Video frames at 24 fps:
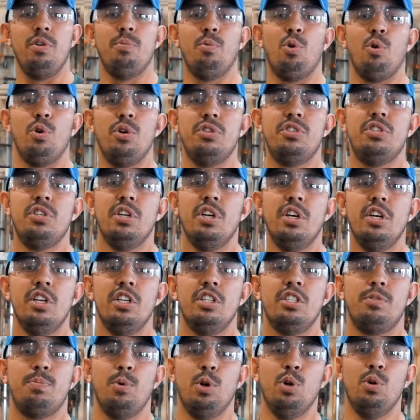boards,
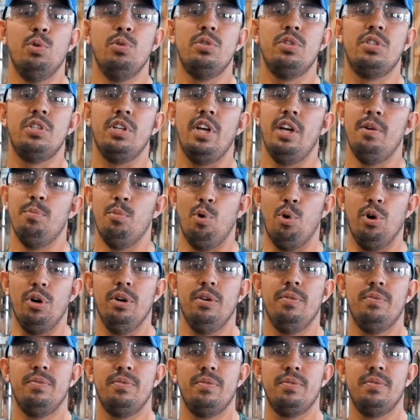spoons, and more.
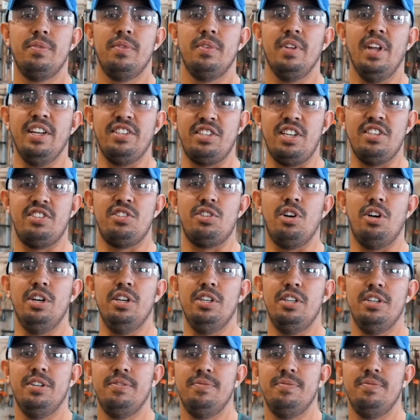Let's get started.